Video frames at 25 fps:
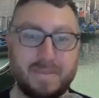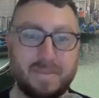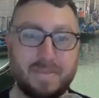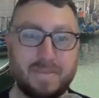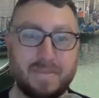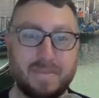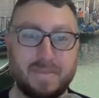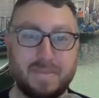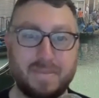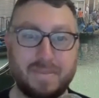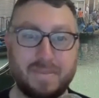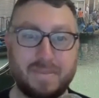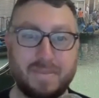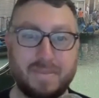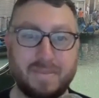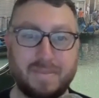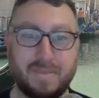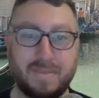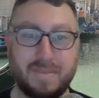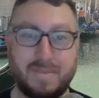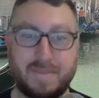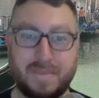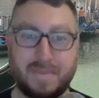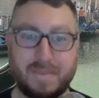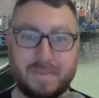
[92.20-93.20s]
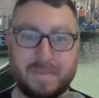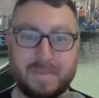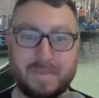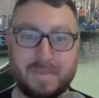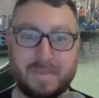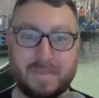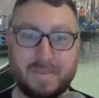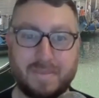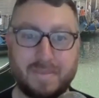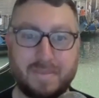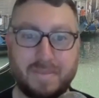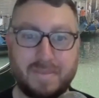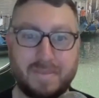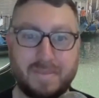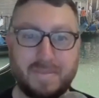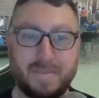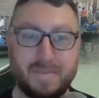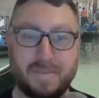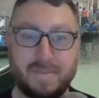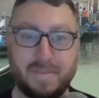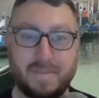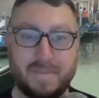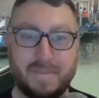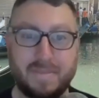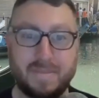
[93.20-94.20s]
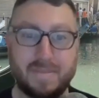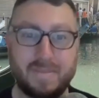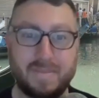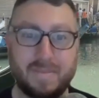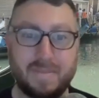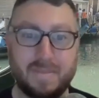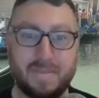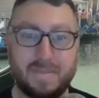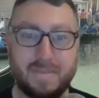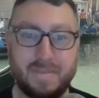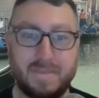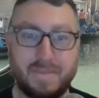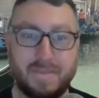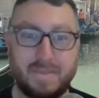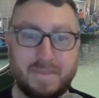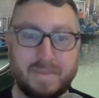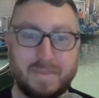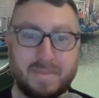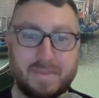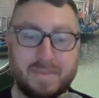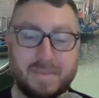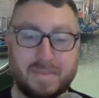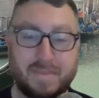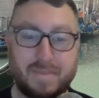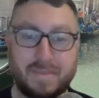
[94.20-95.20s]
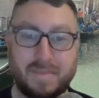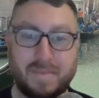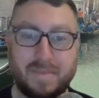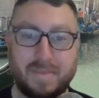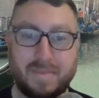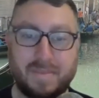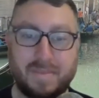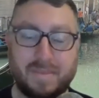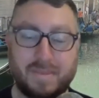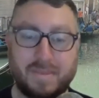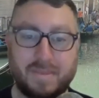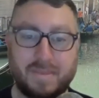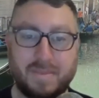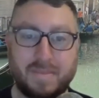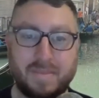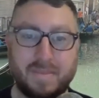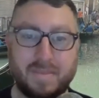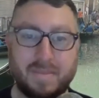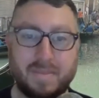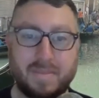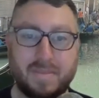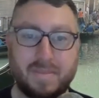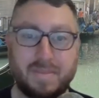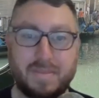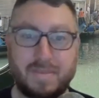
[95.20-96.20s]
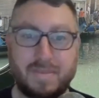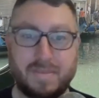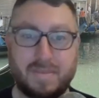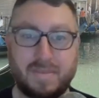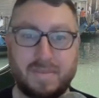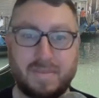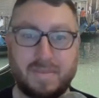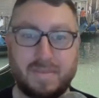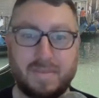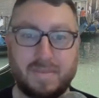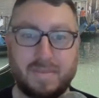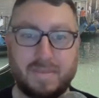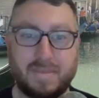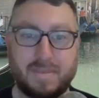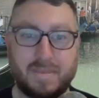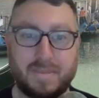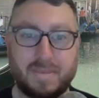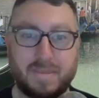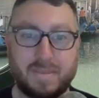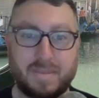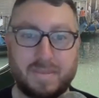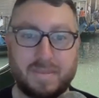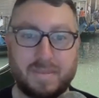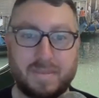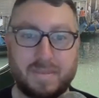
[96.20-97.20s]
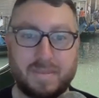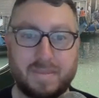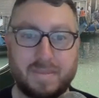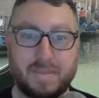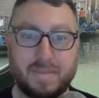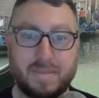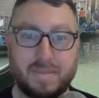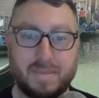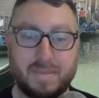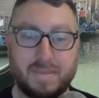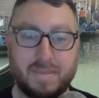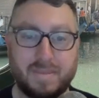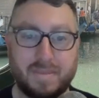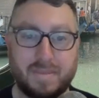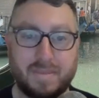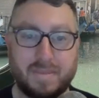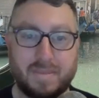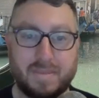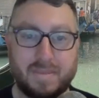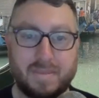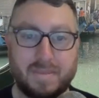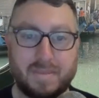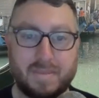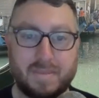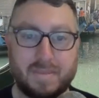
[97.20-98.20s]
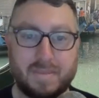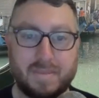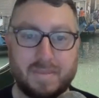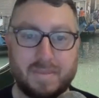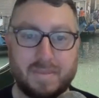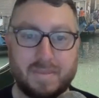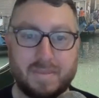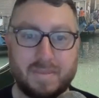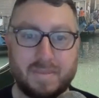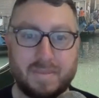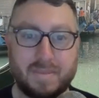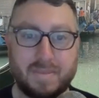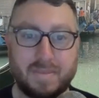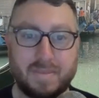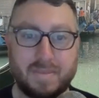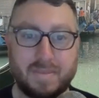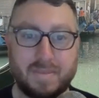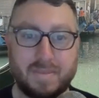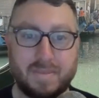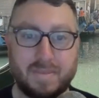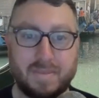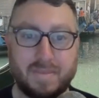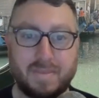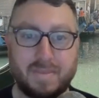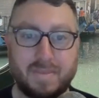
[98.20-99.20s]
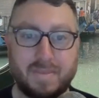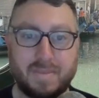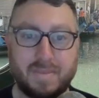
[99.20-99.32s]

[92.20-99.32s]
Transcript: This person isn't speaking.